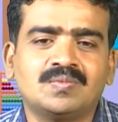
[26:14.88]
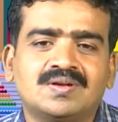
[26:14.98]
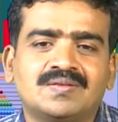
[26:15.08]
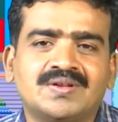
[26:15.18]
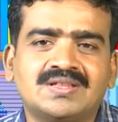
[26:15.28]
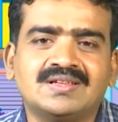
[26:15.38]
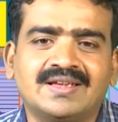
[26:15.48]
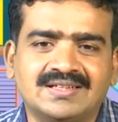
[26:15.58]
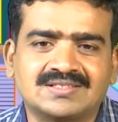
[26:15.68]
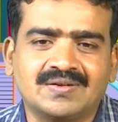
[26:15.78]
with
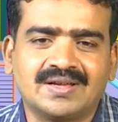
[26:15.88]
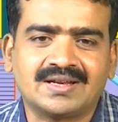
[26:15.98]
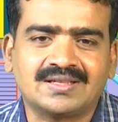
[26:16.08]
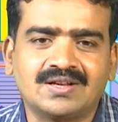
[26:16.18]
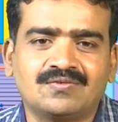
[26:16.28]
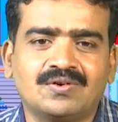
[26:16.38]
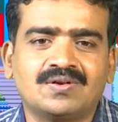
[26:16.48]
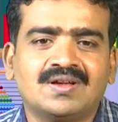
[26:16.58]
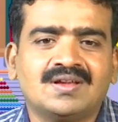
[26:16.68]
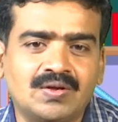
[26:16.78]
a square. Therefore,
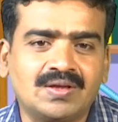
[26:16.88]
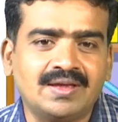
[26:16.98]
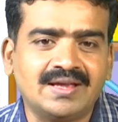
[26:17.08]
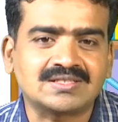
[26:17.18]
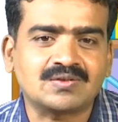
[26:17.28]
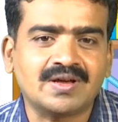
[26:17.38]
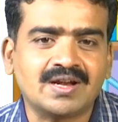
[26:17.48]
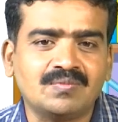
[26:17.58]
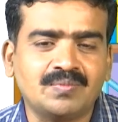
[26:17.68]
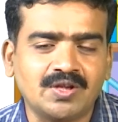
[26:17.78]
a square
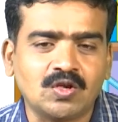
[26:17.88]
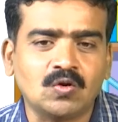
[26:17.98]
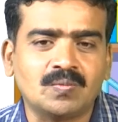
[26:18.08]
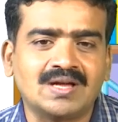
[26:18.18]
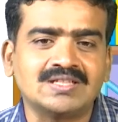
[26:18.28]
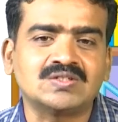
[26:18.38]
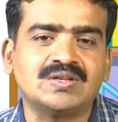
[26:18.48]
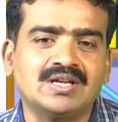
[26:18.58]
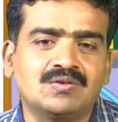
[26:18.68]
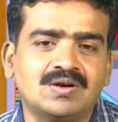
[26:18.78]
and b cube also
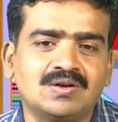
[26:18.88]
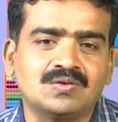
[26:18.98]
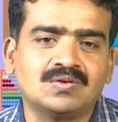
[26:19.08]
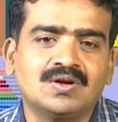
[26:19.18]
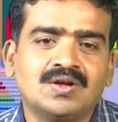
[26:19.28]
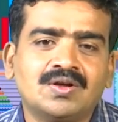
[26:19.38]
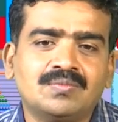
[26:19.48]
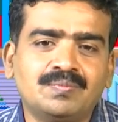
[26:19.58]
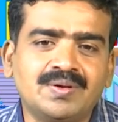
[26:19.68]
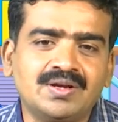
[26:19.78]
equal to
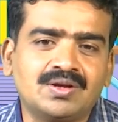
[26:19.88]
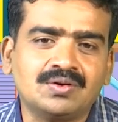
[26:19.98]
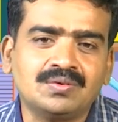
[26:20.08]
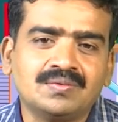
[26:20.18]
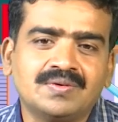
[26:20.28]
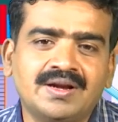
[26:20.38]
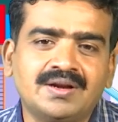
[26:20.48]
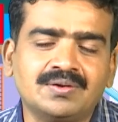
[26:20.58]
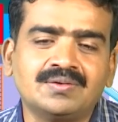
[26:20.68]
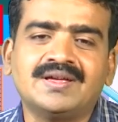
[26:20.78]
b cube
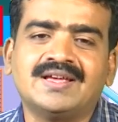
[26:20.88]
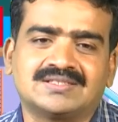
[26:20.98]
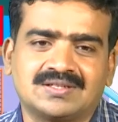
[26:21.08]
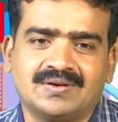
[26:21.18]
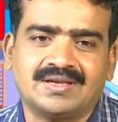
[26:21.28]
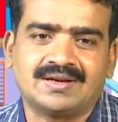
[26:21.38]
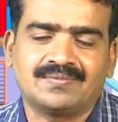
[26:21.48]
into a square.